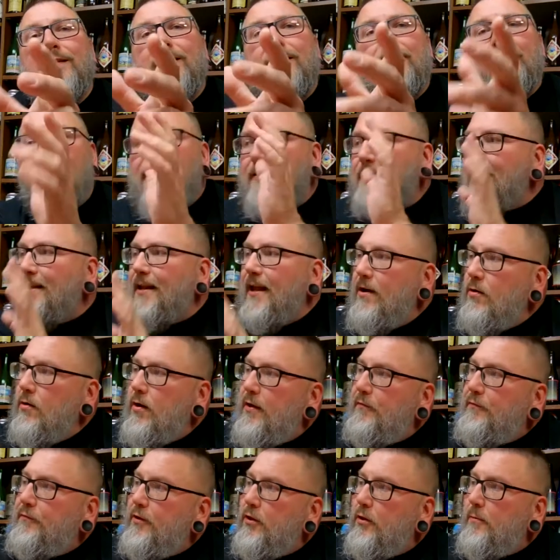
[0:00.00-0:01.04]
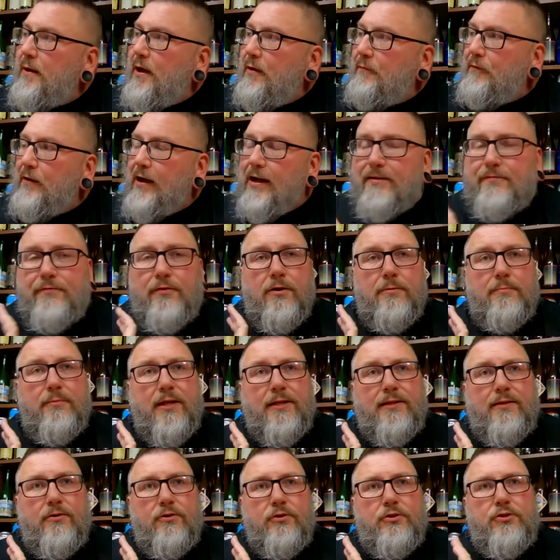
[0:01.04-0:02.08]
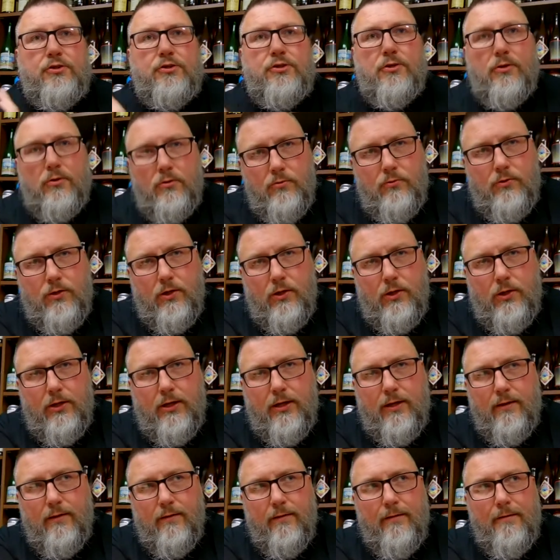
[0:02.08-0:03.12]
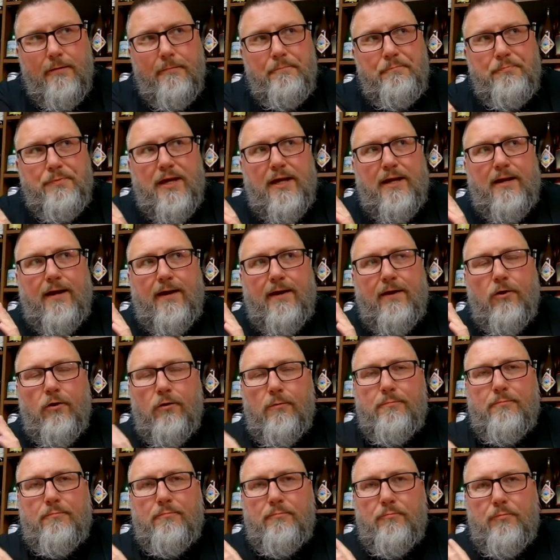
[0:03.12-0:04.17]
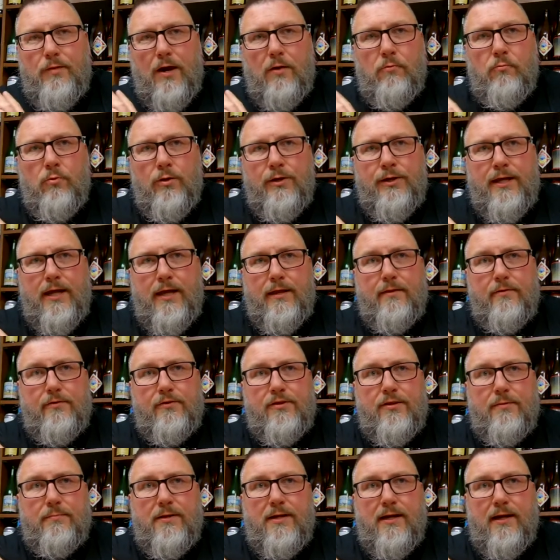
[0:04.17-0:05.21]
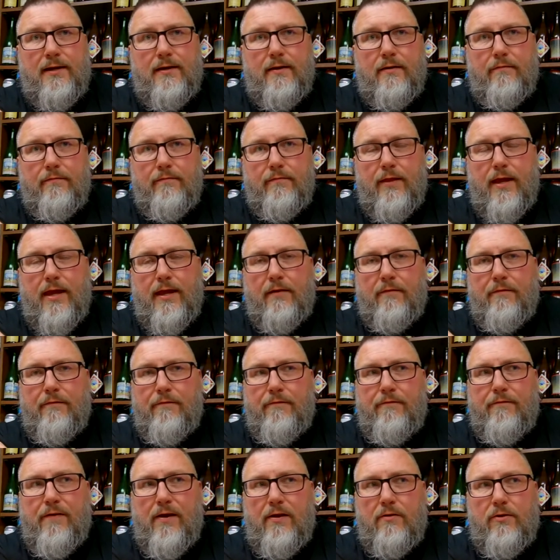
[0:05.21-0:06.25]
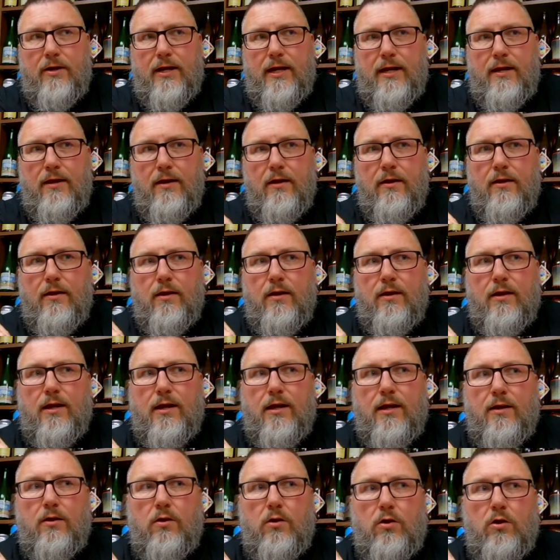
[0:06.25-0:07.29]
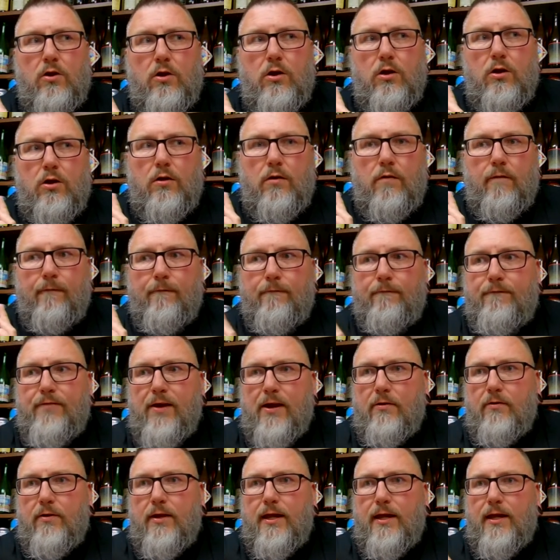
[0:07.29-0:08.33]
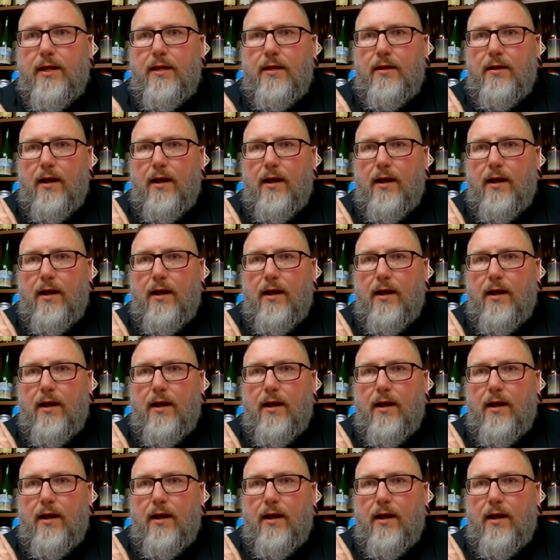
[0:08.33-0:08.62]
That's kind of how I feel about Fox Farm. Like, they're so good that I hope not one day there's some kind of like very, very